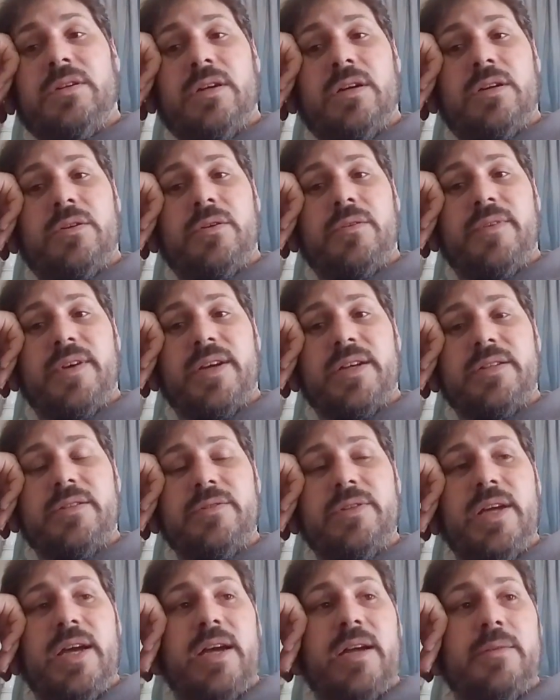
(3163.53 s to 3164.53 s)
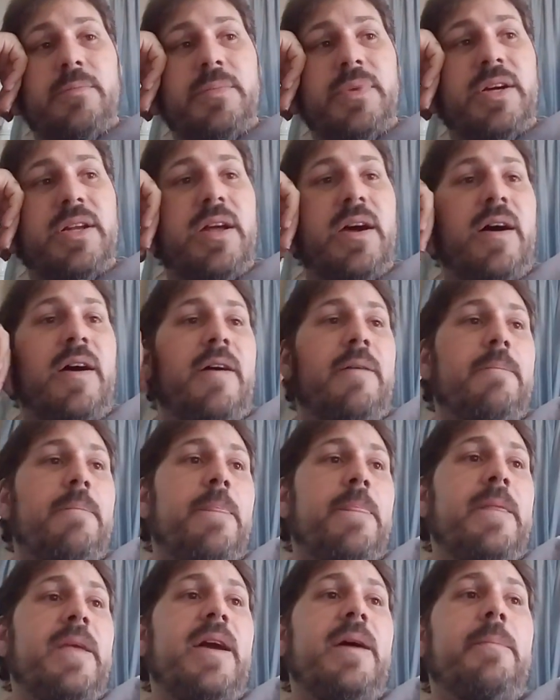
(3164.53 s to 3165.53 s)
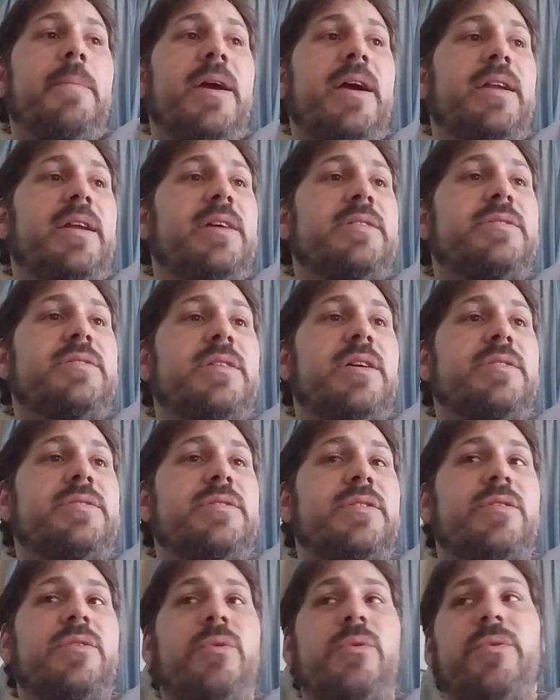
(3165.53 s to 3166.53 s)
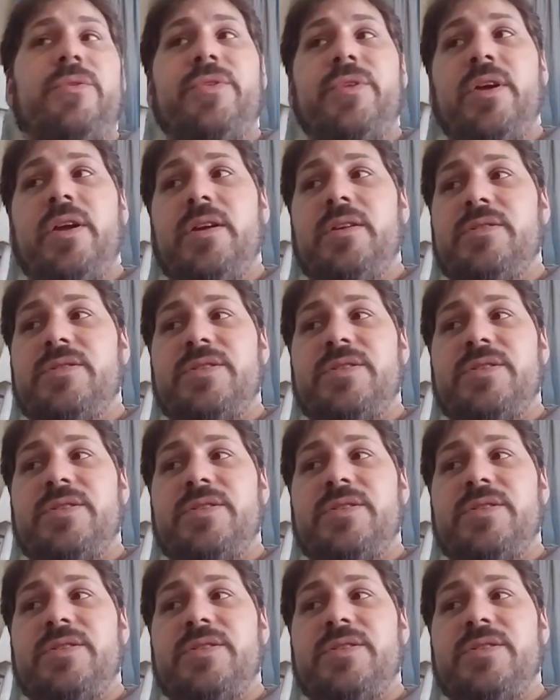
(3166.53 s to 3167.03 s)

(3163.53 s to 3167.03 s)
I don't know if I could do that, but yeah, man, that's a cool thing.